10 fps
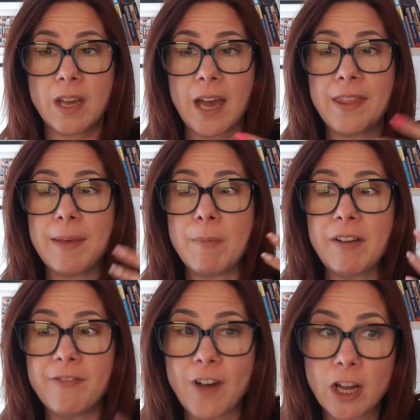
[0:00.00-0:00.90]
And then my
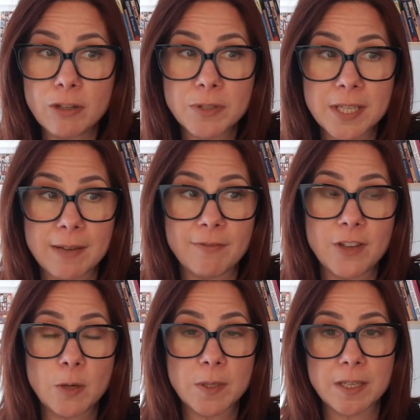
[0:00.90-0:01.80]
final tip
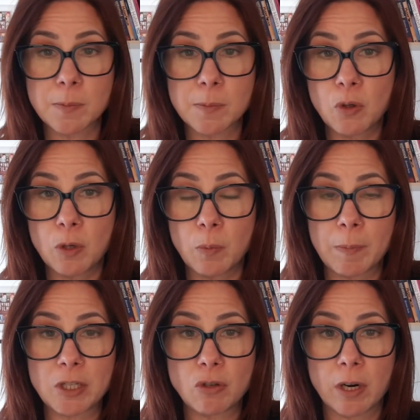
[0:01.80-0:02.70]
for you as a smaller
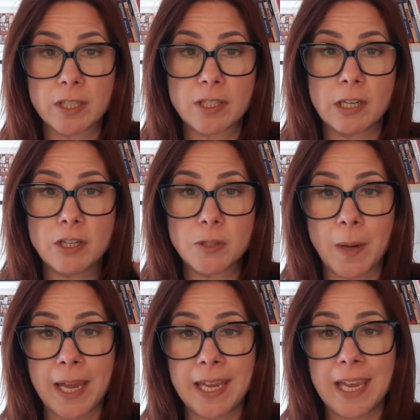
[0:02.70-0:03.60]
woman trying to lose
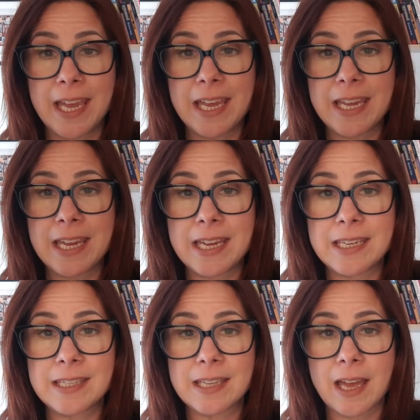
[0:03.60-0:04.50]
weight
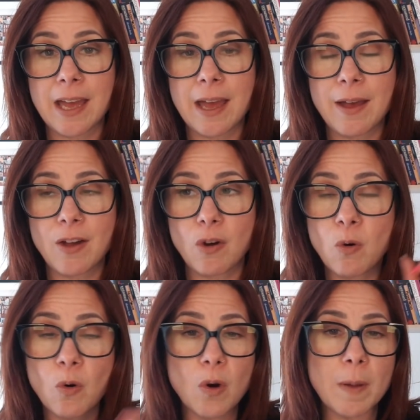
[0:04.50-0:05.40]
is
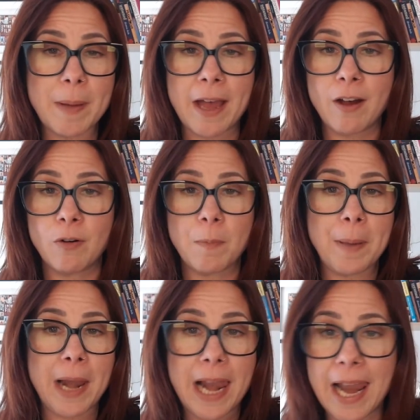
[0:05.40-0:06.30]
all about
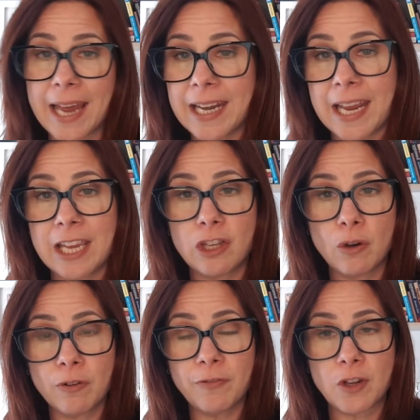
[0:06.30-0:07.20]
planning
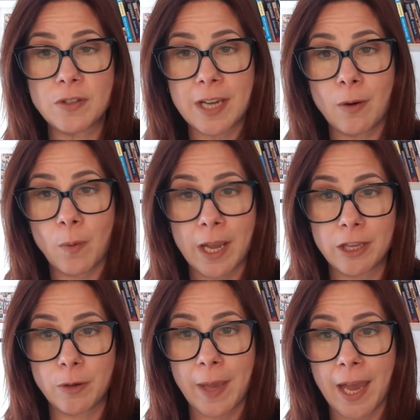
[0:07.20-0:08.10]
your food out where
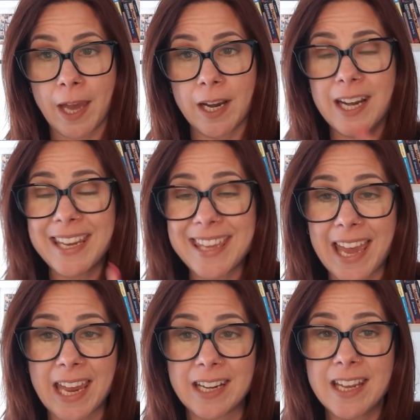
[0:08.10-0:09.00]
you can. And
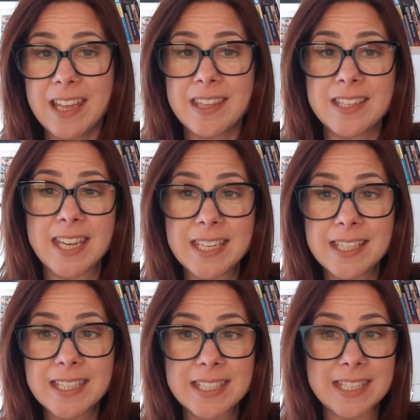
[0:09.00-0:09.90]
again, this
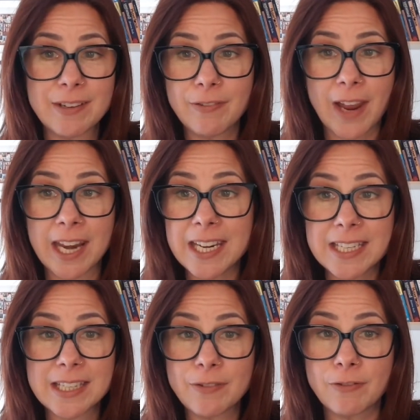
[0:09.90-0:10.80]
isn't any
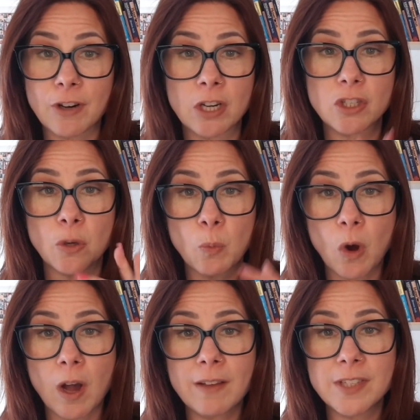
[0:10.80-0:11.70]
different to
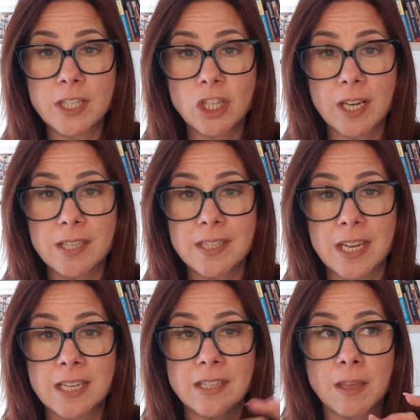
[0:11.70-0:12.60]
what I've
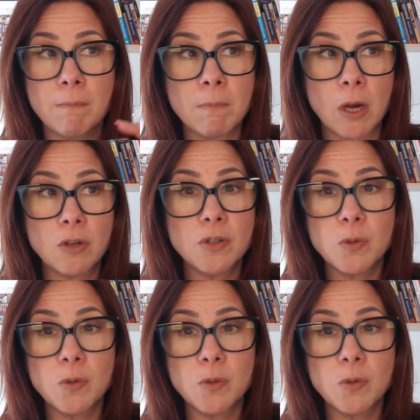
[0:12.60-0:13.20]
suggested that most